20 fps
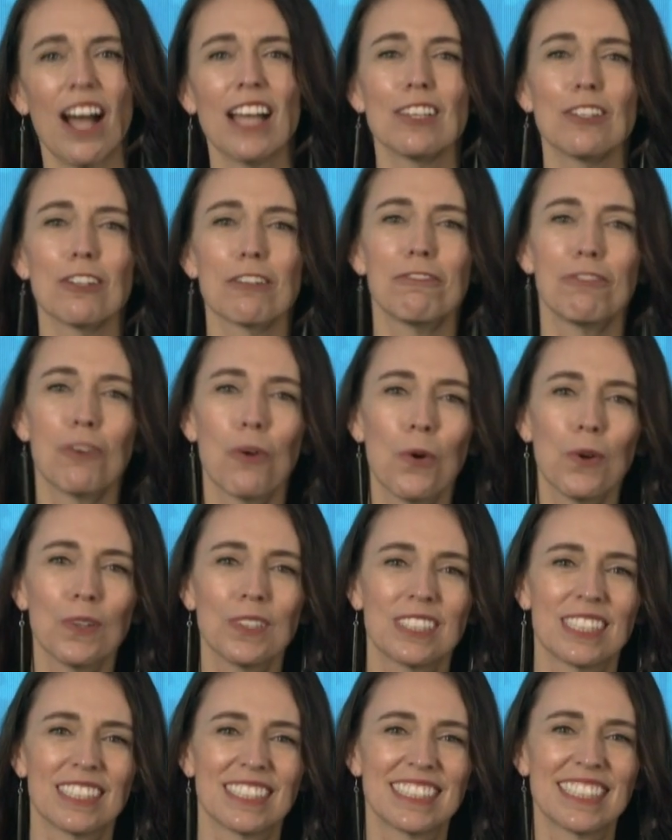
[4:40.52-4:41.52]
I look
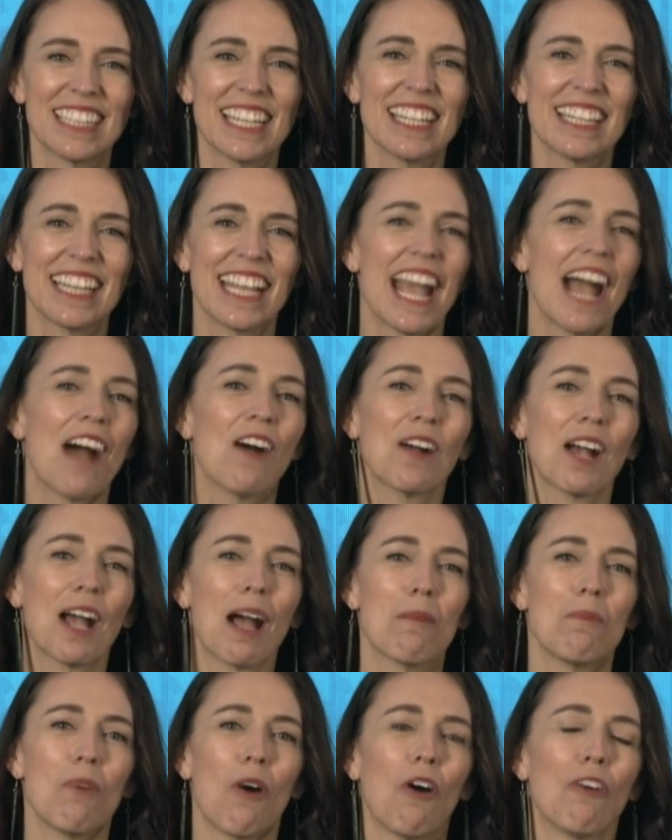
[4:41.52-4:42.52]
forward to seeing the
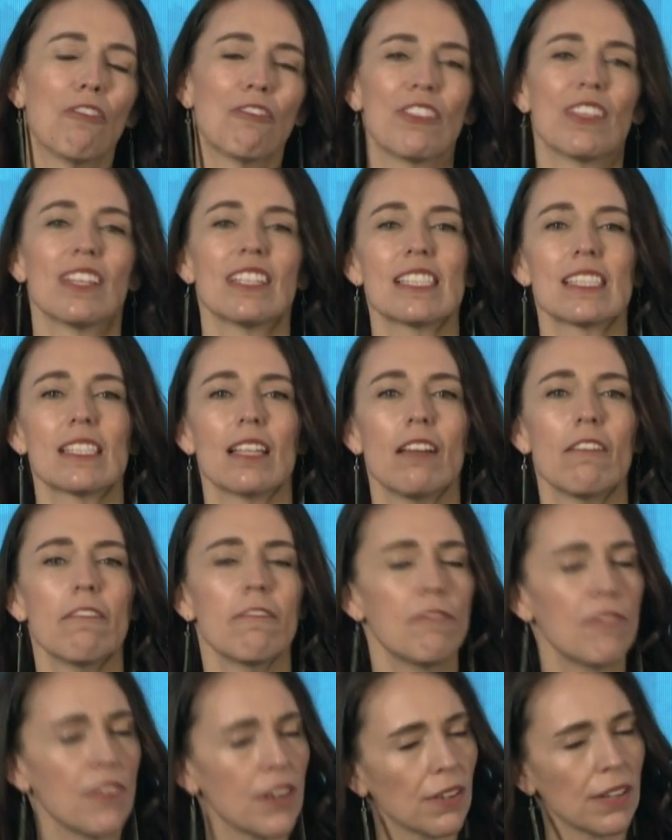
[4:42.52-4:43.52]
outcome of this
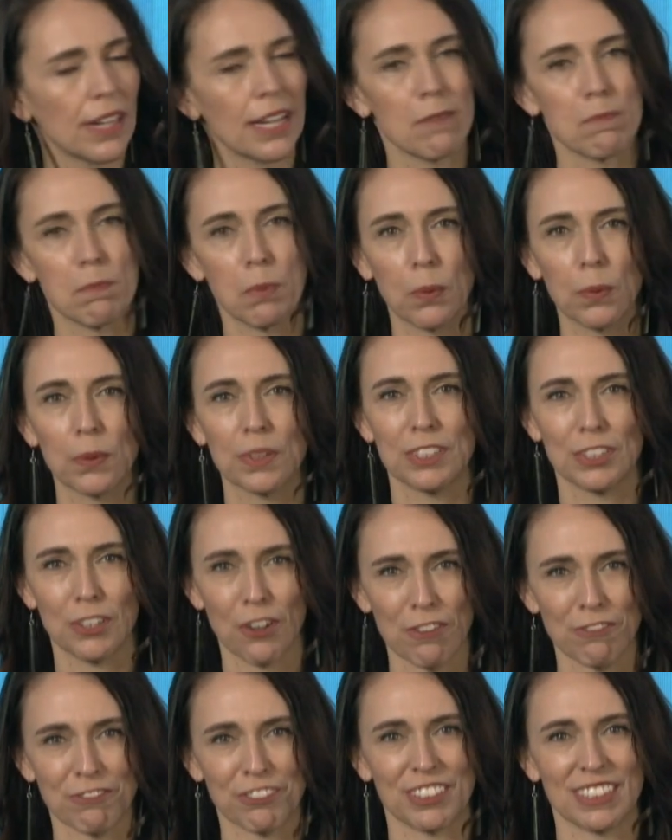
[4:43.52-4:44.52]
very
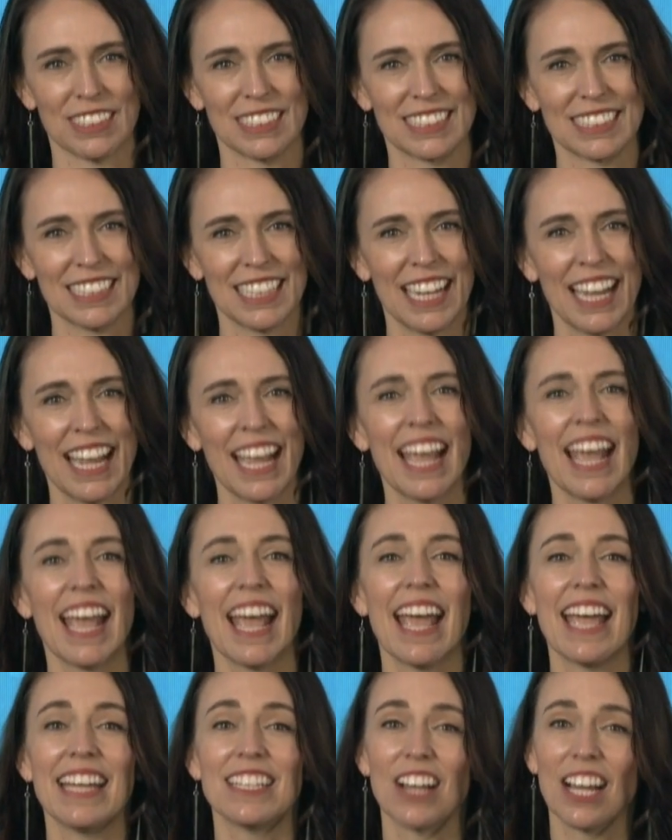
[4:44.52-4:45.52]
important conference
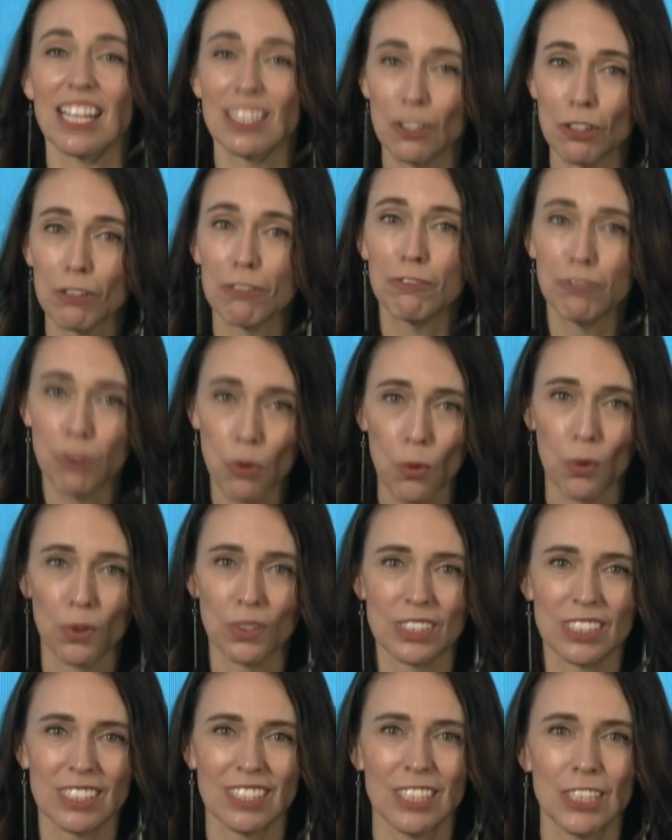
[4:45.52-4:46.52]
and I look
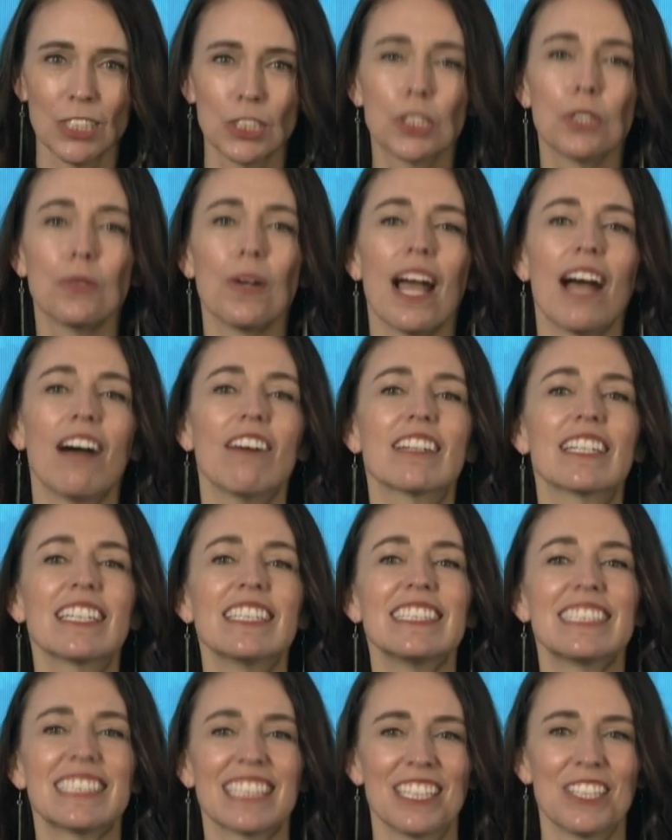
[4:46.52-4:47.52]
forward to our
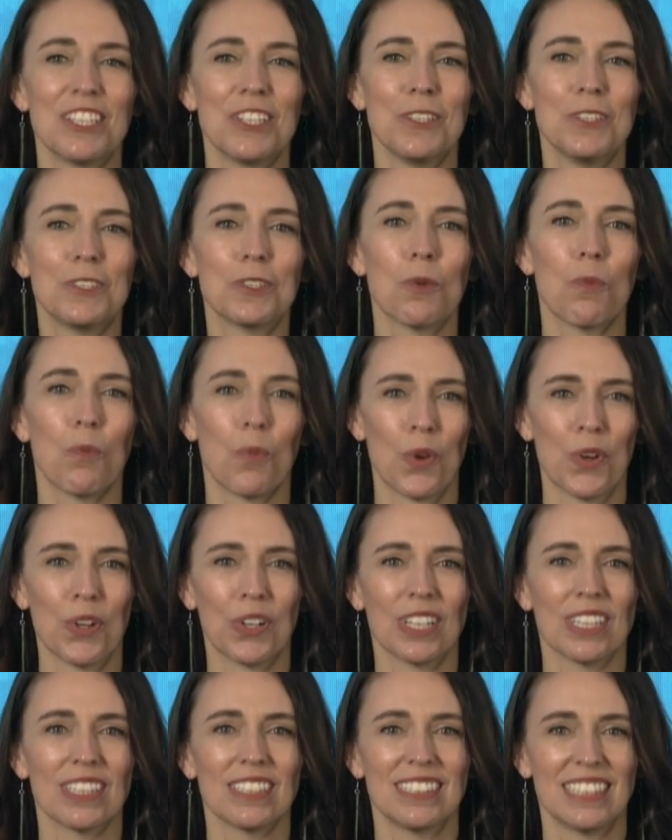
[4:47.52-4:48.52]
continued
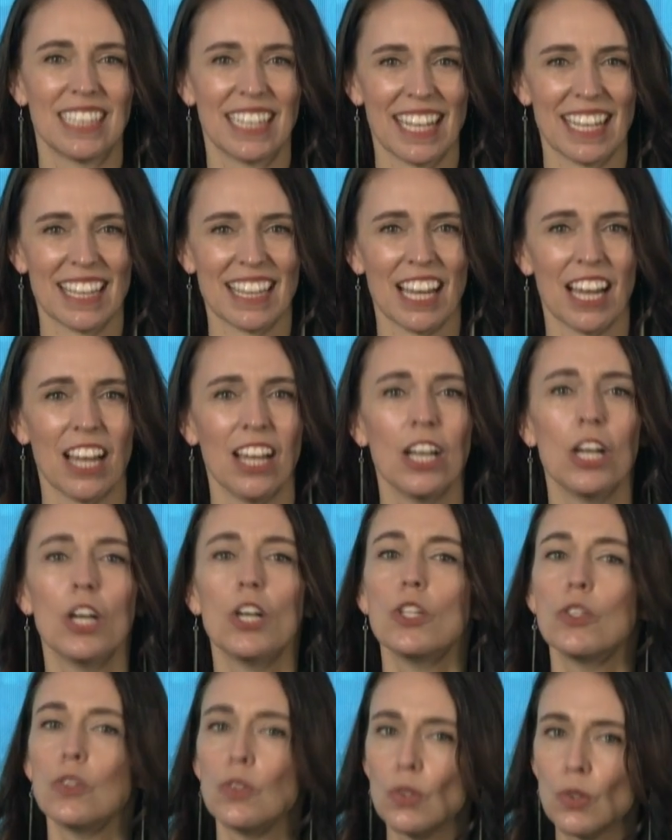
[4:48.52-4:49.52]
work together.
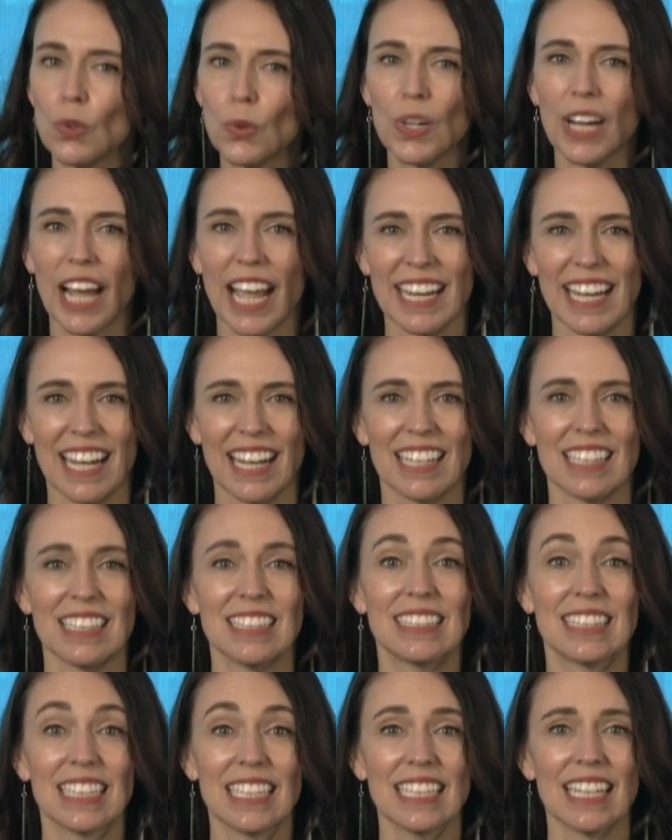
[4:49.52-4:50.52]
Nō reira,
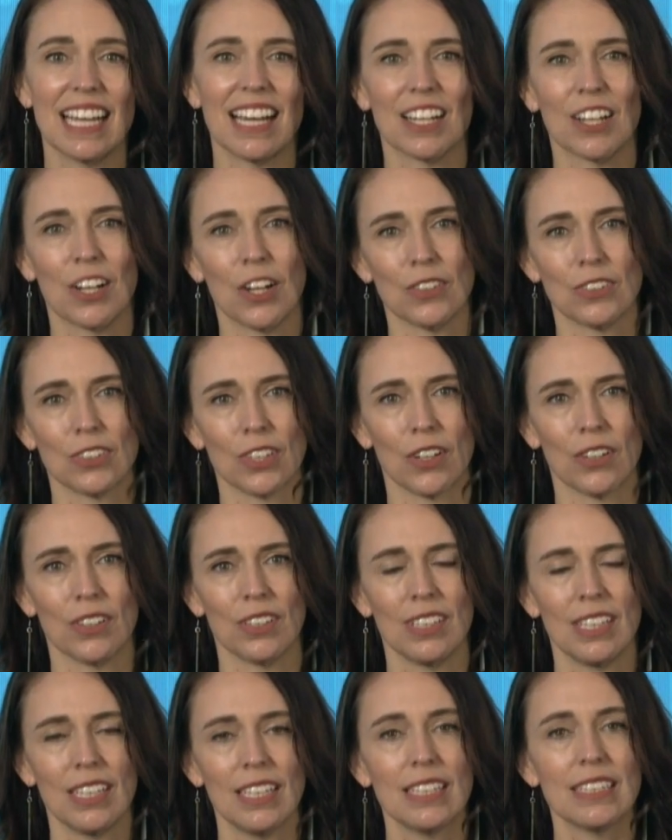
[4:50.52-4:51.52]
tēnā
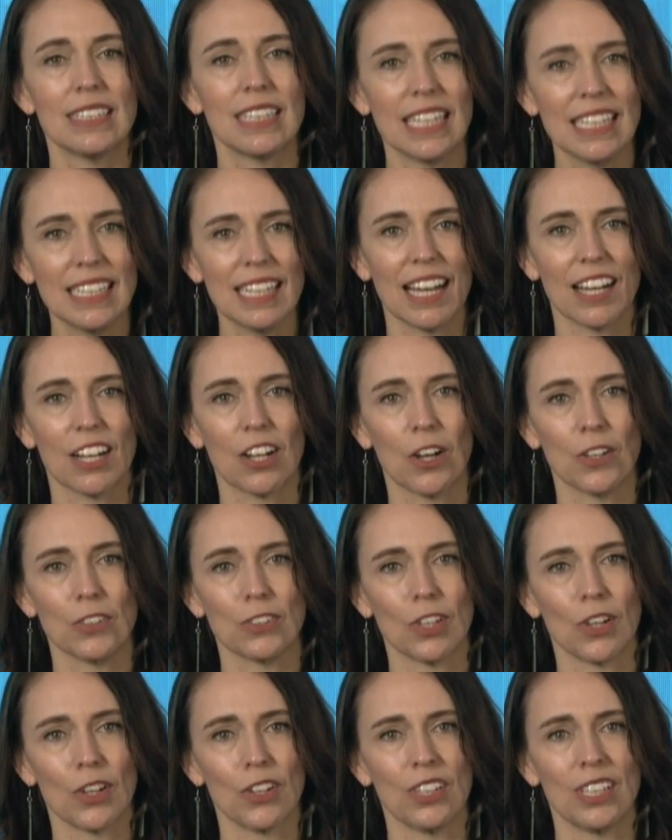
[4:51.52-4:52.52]
koutou, tēnā
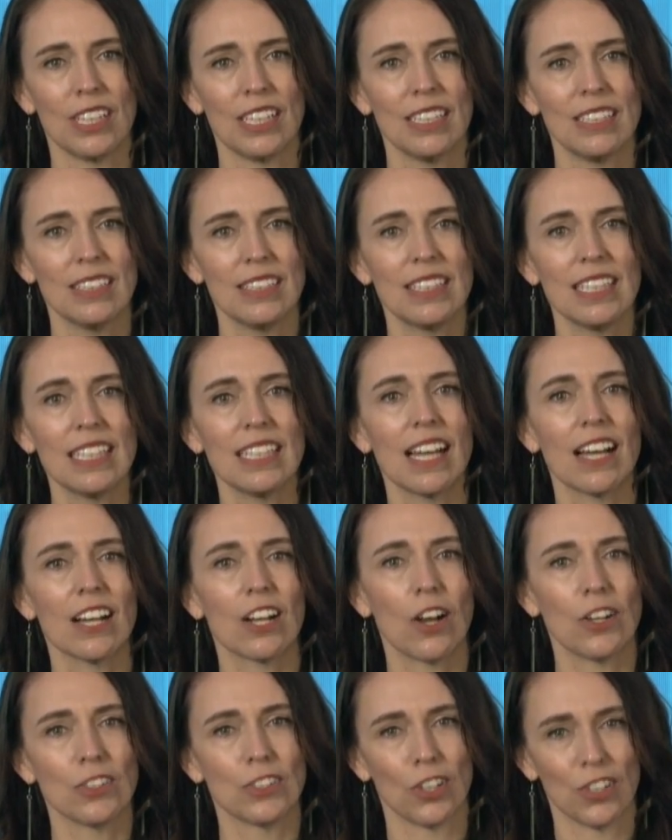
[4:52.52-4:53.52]
koutou,
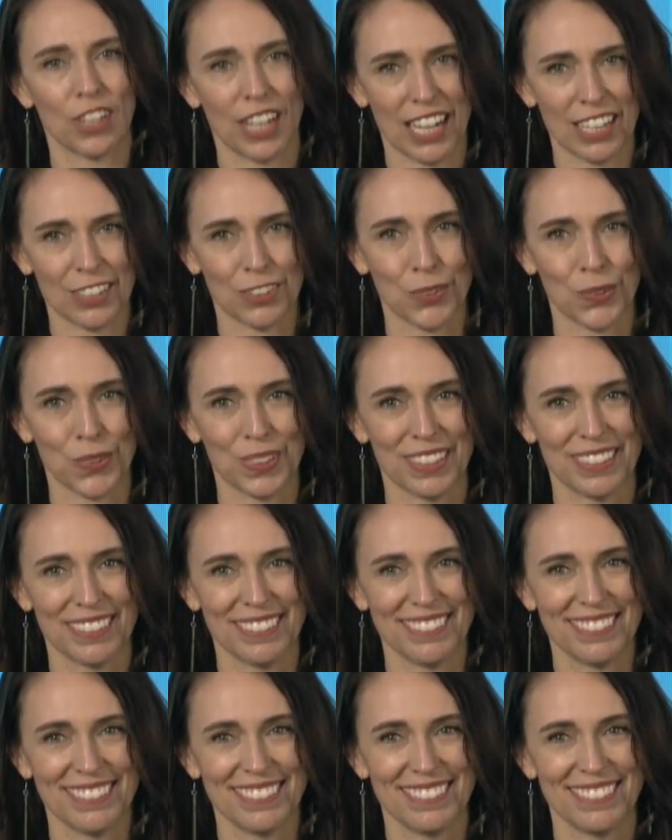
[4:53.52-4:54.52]
tēnā koutou
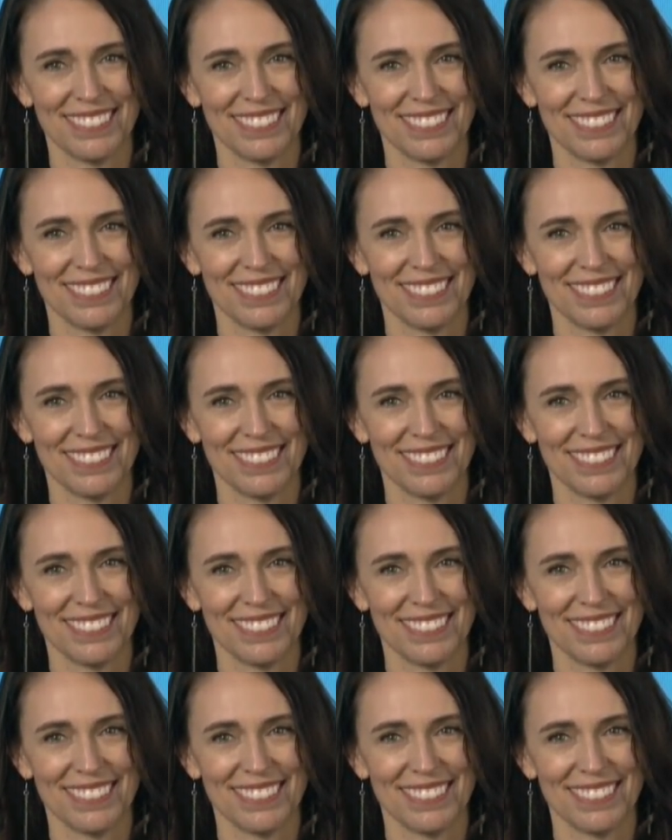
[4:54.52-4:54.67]
katoa.